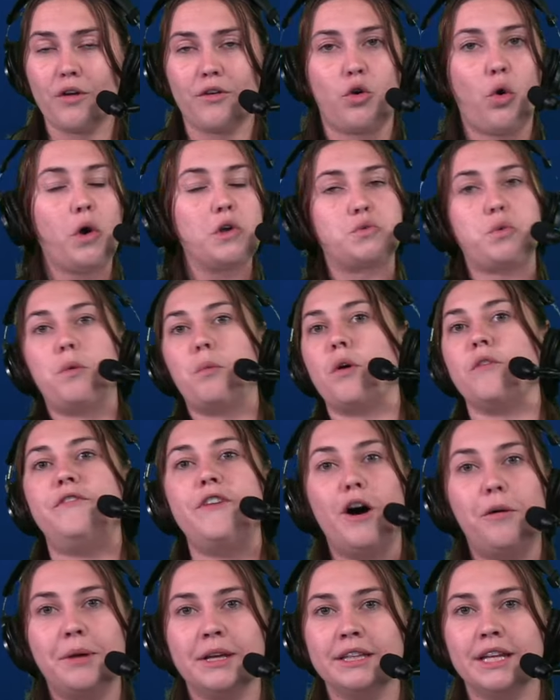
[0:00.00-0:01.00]
Of course, when we're
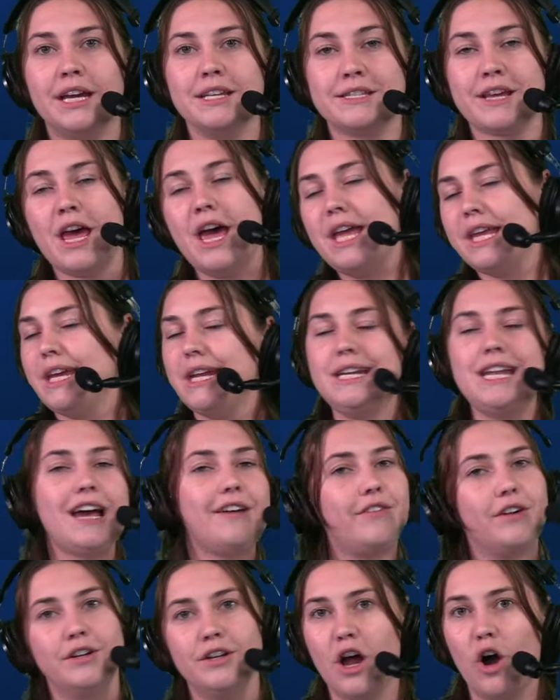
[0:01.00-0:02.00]
filming this, you
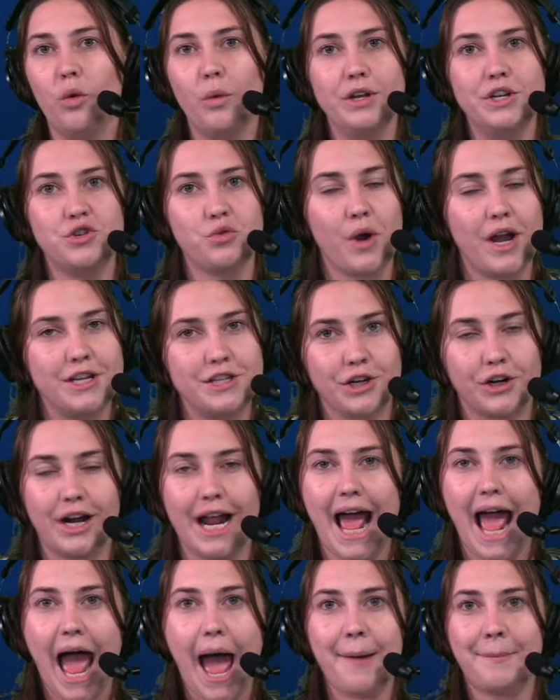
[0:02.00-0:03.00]
never know when trades are going
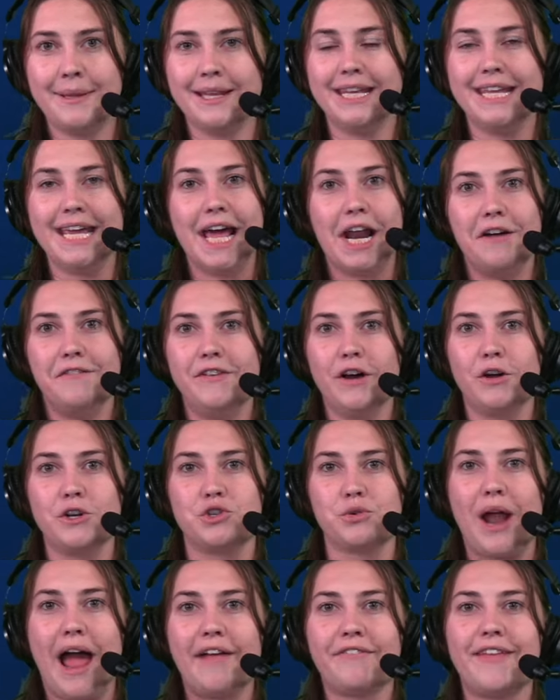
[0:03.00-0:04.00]
to happen. The NFL
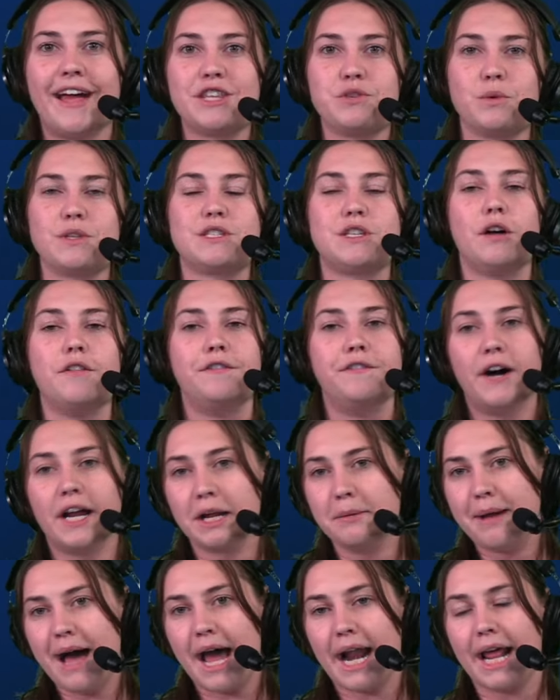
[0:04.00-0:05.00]
draft, that's what's so fun
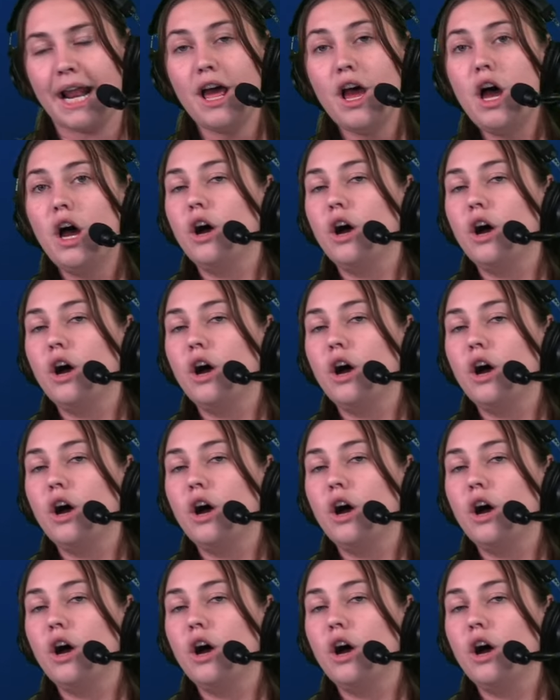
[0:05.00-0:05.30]
about it.